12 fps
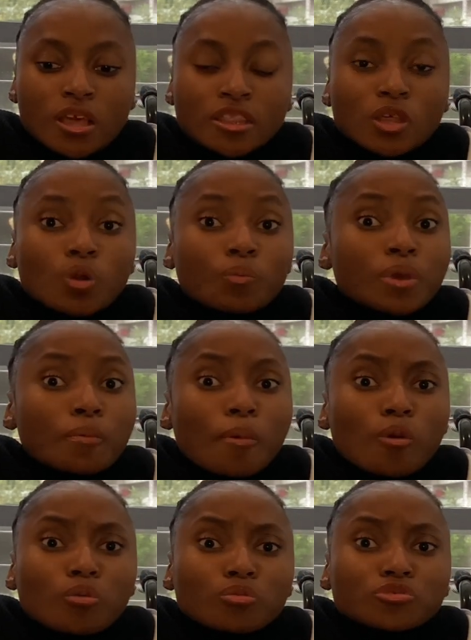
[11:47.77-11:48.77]
there were
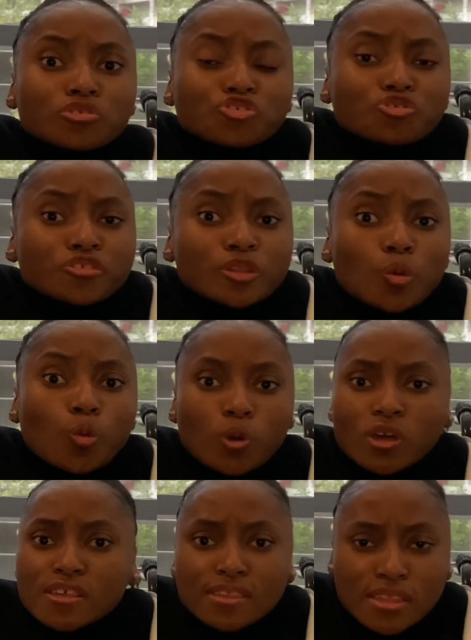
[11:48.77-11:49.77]
children
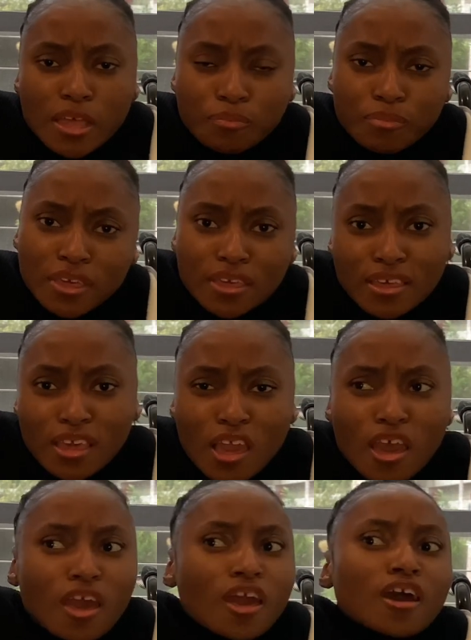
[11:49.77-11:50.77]
worse than me.
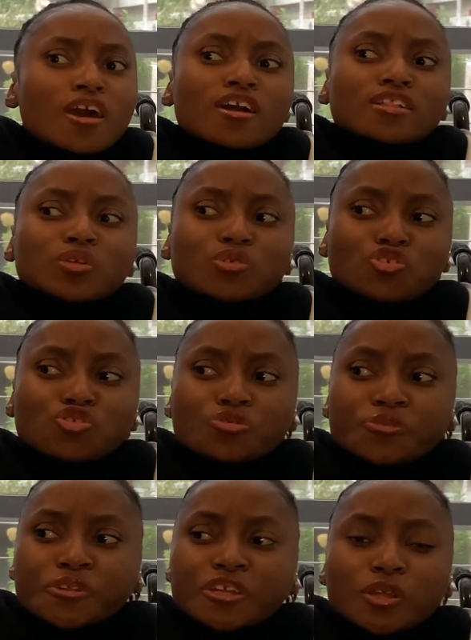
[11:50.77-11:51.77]
There were
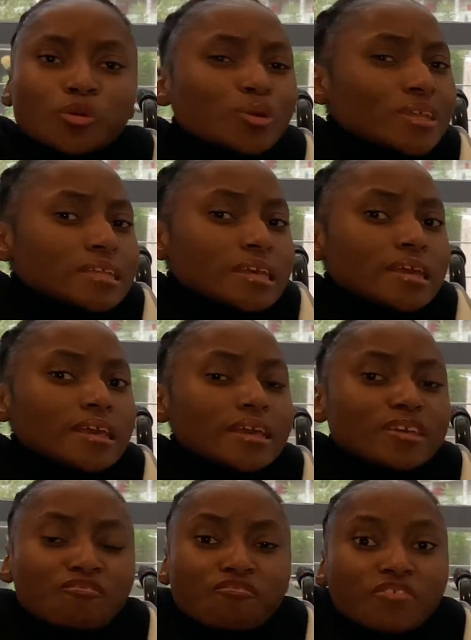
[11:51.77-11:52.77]
children that couldn't
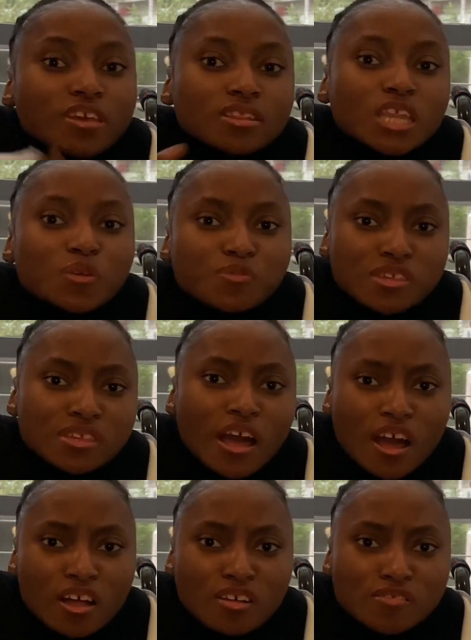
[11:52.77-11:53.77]
feed
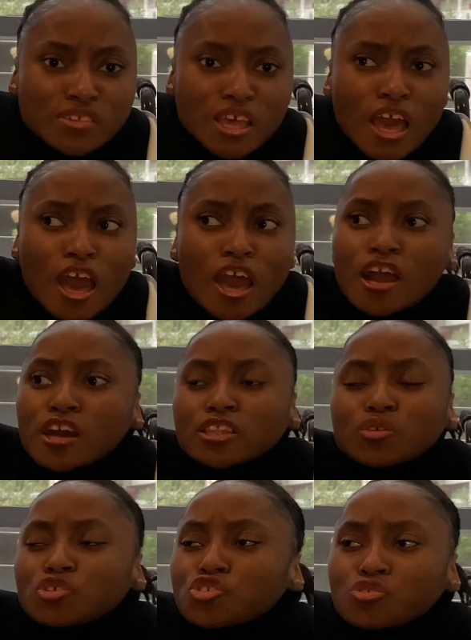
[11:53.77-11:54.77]
themselves.
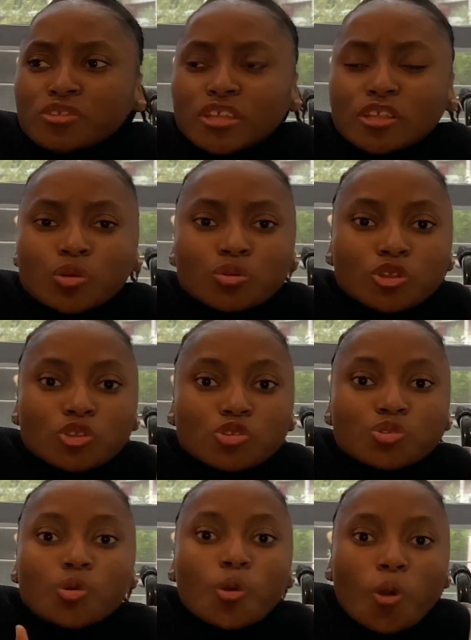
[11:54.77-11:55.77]
There were children that couldn't
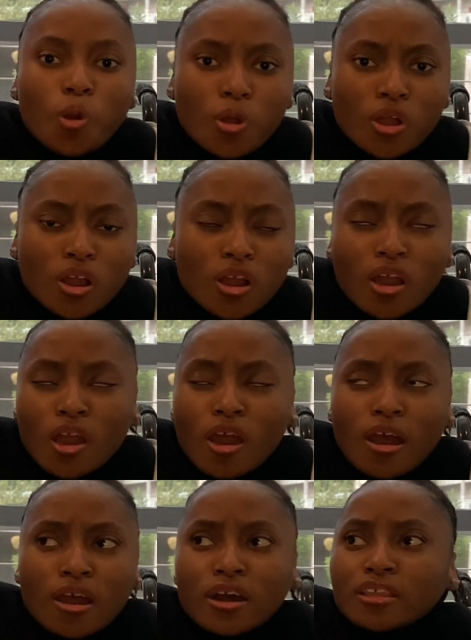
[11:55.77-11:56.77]
talk.
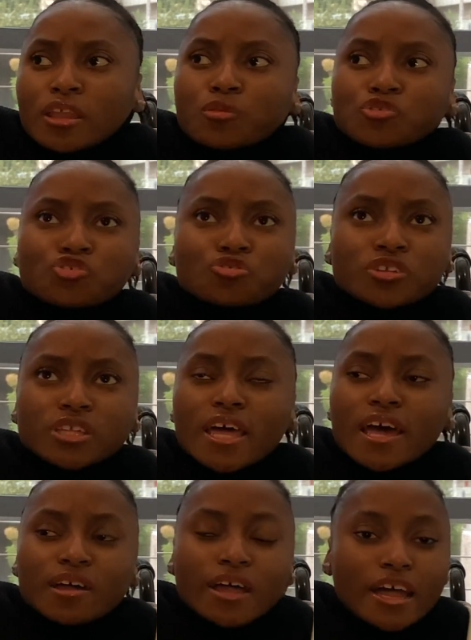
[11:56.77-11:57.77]
There was children
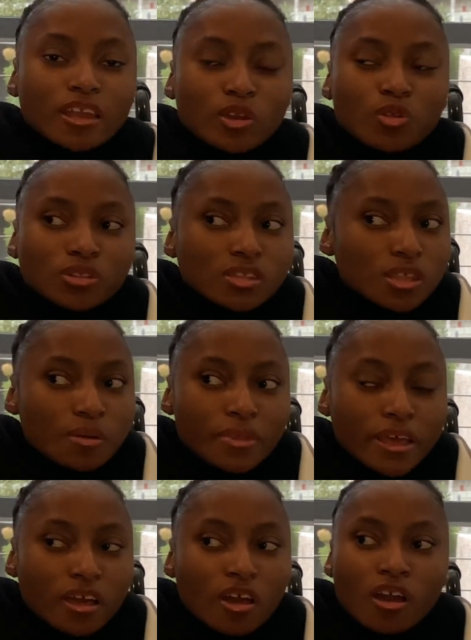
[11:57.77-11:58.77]
that I looked at them
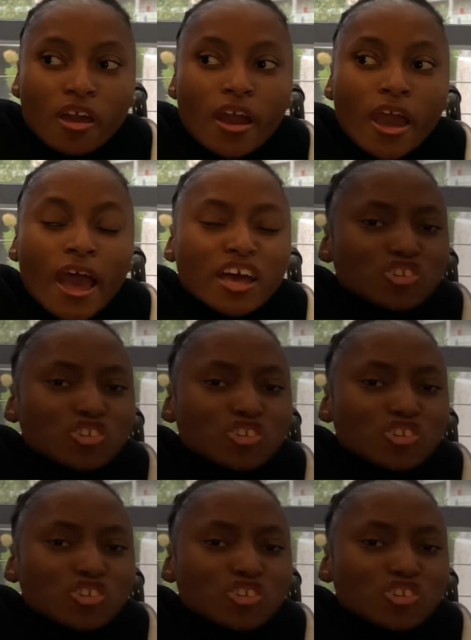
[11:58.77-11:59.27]
like, I